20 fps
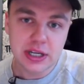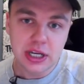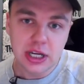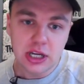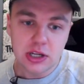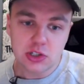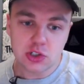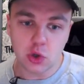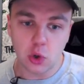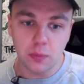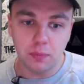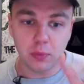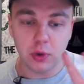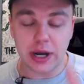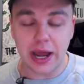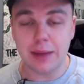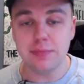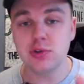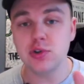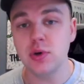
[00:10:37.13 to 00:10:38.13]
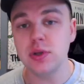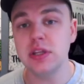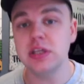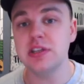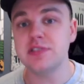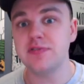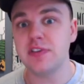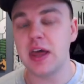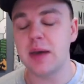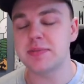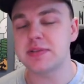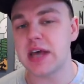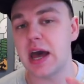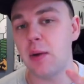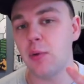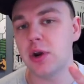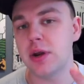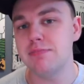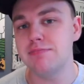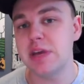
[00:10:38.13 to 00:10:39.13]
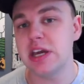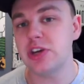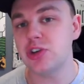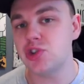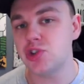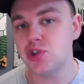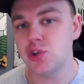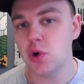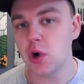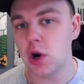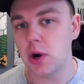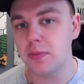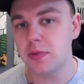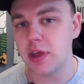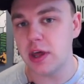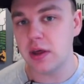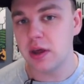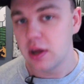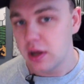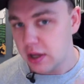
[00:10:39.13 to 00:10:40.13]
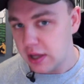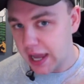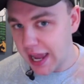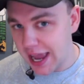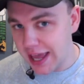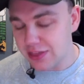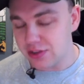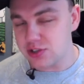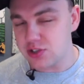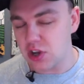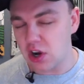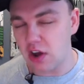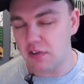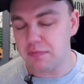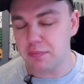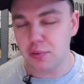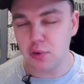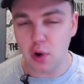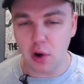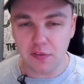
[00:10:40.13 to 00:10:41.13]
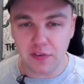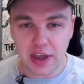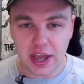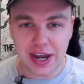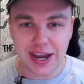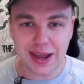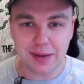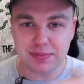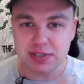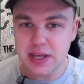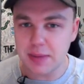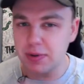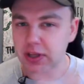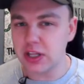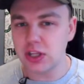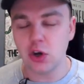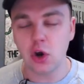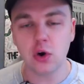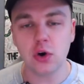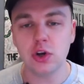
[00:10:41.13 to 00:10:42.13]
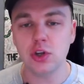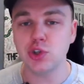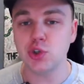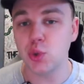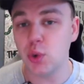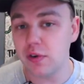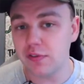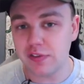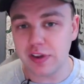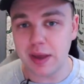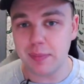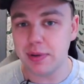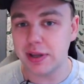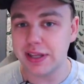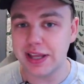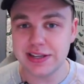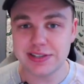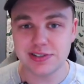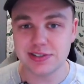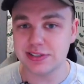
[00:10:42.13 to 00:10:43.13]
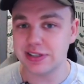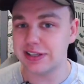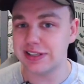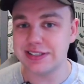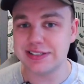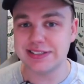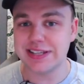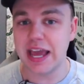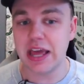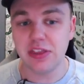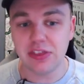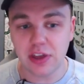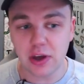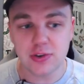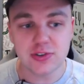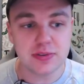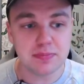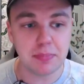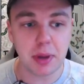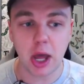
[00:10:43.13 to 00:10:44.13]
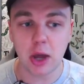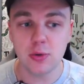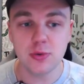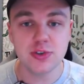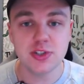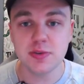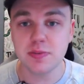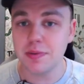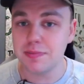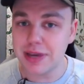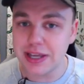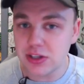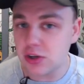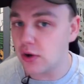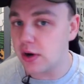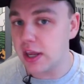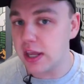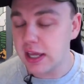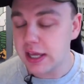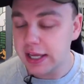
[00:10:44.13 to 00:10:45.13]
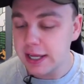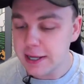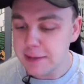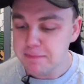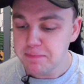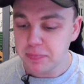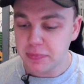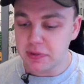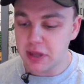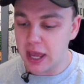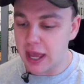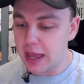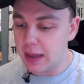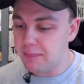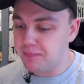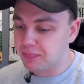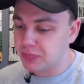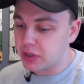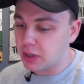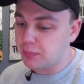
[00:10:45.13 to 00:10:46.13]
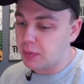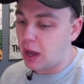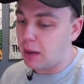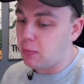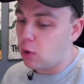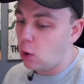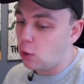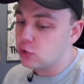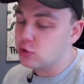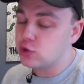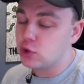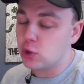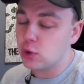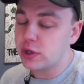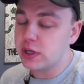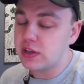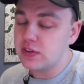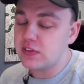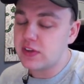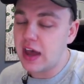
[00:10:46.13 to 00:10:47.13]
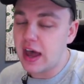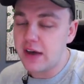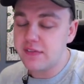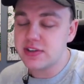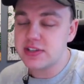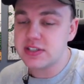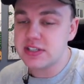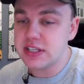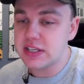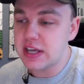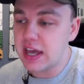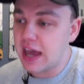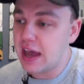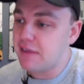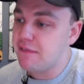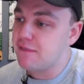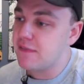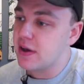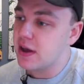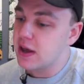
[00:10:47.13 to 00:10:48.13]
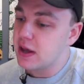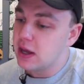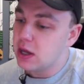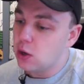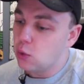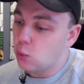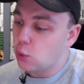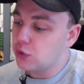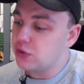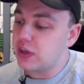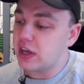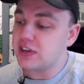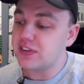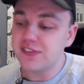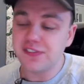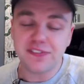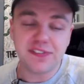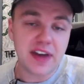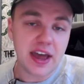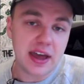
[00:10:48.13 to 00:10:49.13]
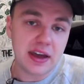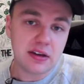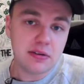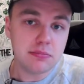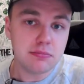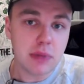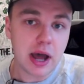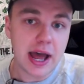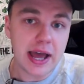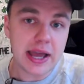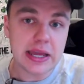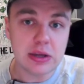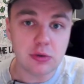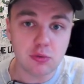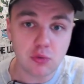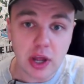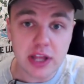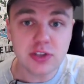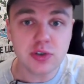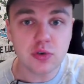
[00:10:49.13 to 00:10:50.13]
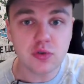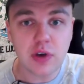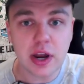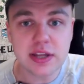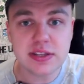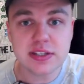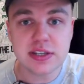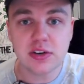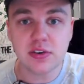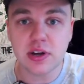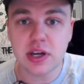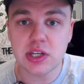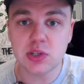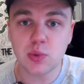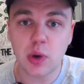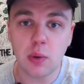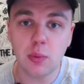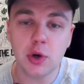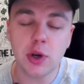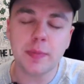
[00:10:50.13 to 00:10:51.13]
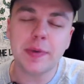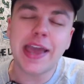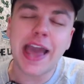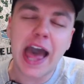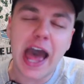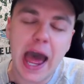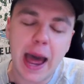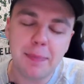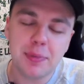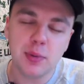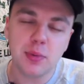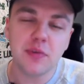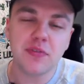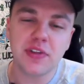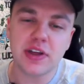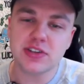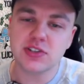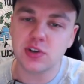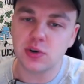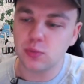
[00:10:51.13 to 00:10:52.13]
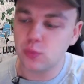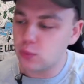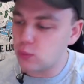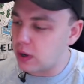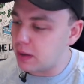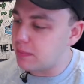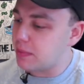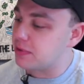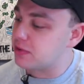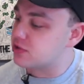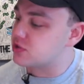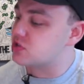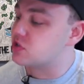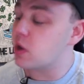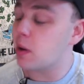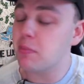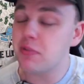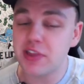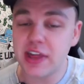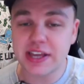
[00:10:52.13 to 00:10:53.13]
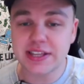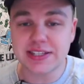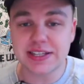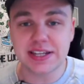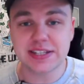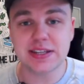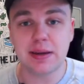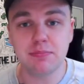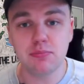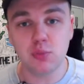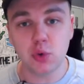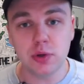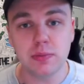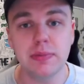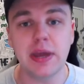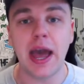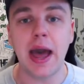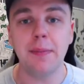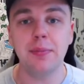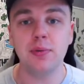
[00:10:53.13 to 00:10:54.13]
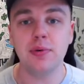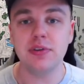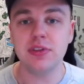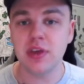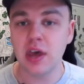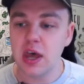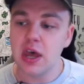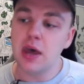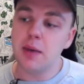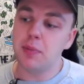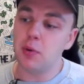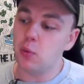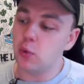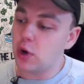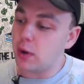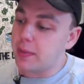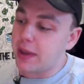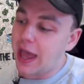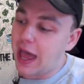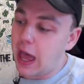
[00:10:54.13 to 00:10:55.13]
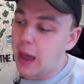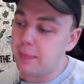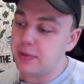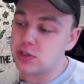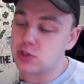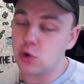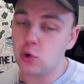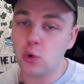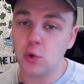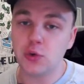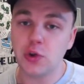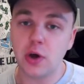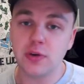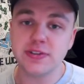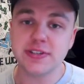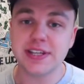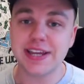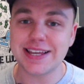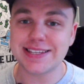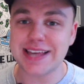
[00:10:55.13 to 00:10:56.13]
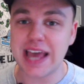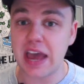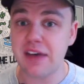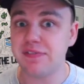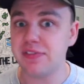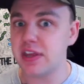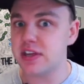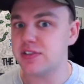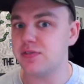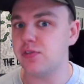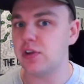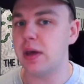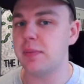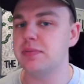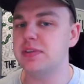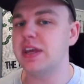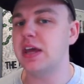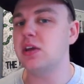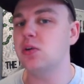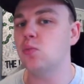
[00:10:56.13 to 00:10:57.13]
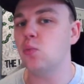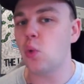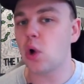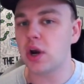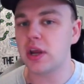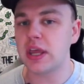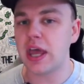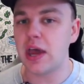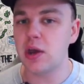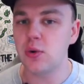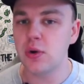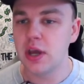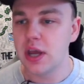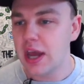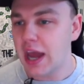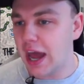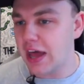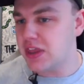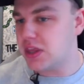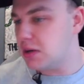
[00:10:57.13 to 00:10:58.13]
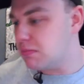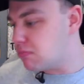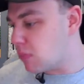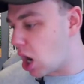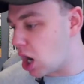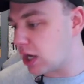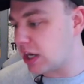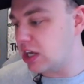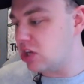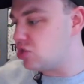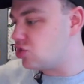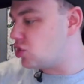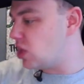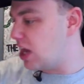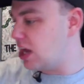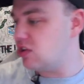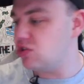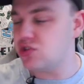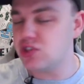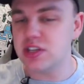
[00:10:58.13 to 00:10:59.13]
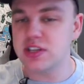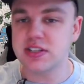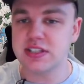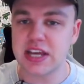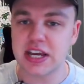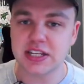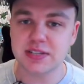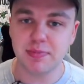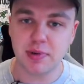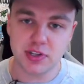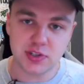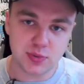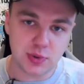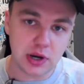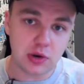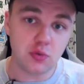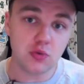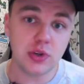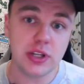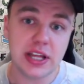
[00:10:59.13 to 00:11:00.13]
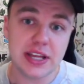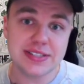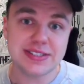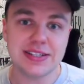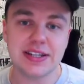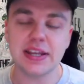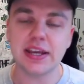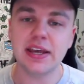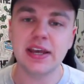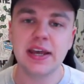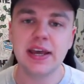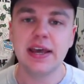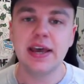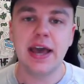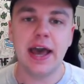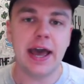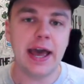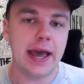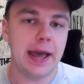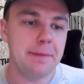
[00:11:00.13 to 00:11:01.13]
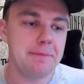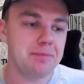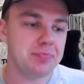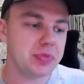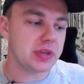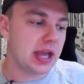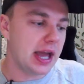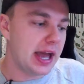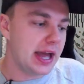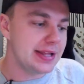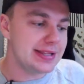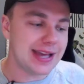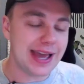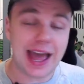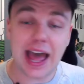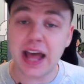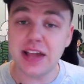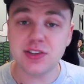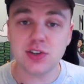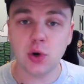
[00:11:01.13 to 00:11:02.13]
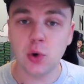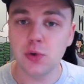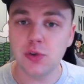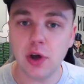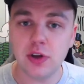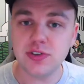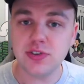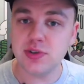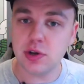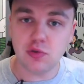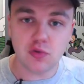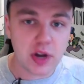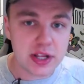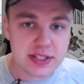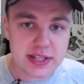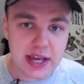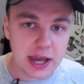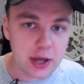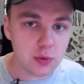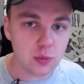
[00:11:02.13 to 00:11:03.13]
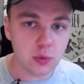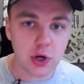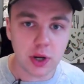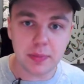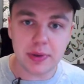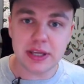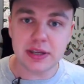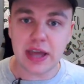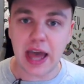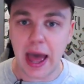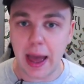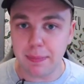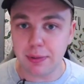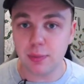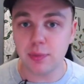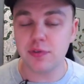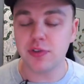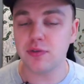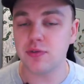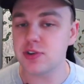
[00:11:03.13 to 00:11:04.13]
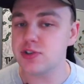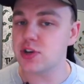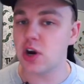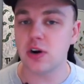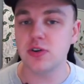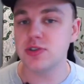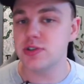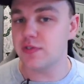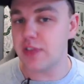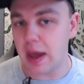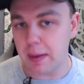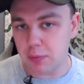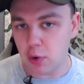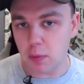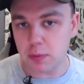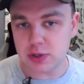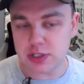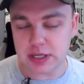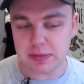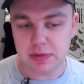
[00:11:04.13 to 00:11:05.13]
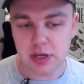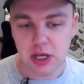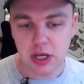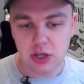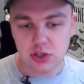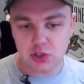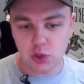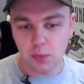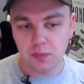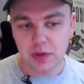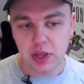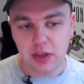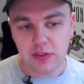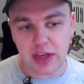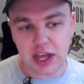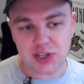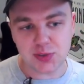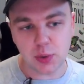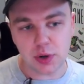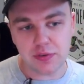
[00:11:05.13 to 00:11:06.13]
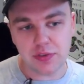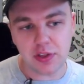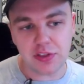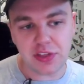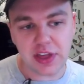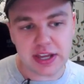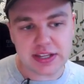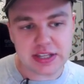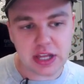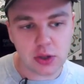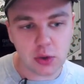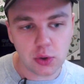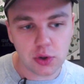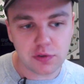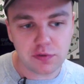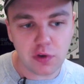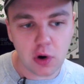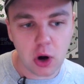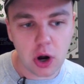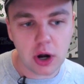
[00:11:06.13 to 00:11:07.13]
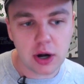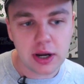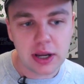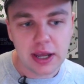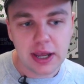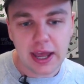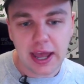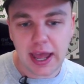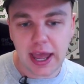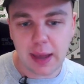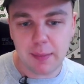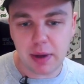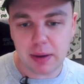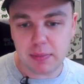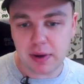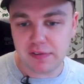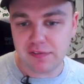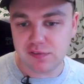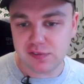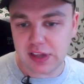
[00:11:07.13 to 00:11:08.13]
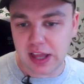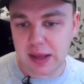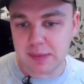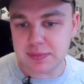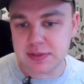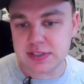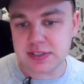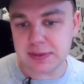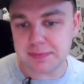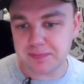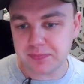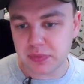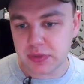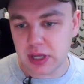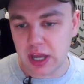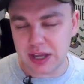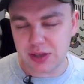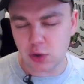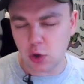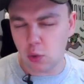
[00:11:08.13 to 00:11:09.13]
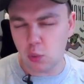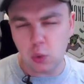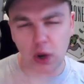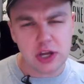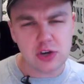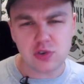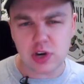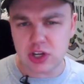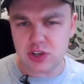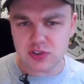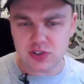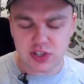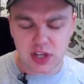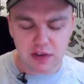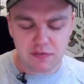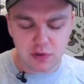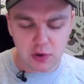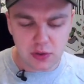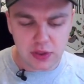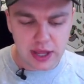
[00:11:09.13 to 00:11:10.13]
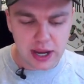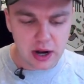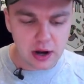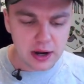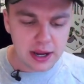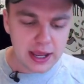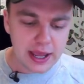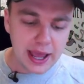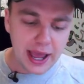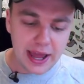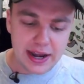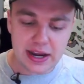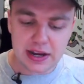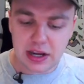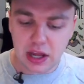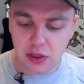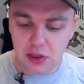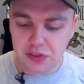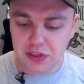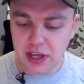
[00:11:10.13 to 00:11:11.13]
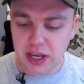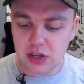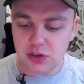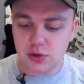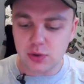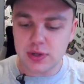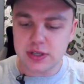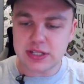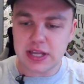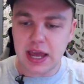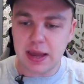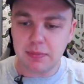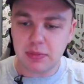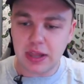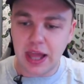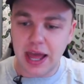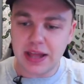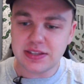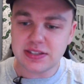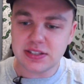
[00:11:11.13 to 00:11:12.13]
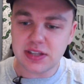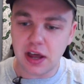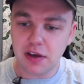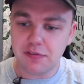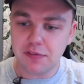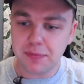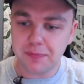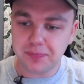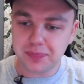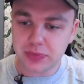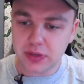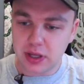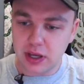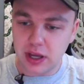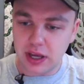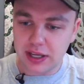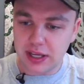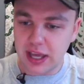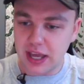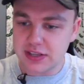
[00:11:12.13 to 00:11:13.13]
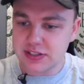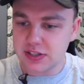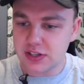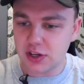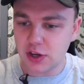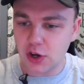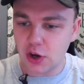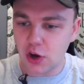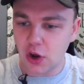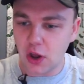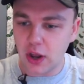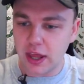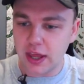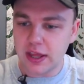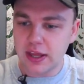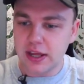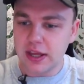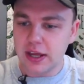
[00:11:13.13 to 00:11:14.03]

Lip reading: So when I'm doing these flips, I want to make sure that A, there's enough profit in it. I'm typically not going to do a flip unless there's at least £10,000 to be made on it. But I'm also looking to have a see if, would this fit my rental criteria as well? Would I be happy with this? Or maybe there's some things in this I wouldn't be happy with, but would I be happy to hold on to this if this flip didn't work out and the market changed in 6 months when I relisted it, and I had to hold on to it and rent it out? Would I be happy with the returns of that property? So that's one of the things I look for in my flips. I do a wide range of stuff on there. And then the other thing I do is land stuff, I guess you could call it.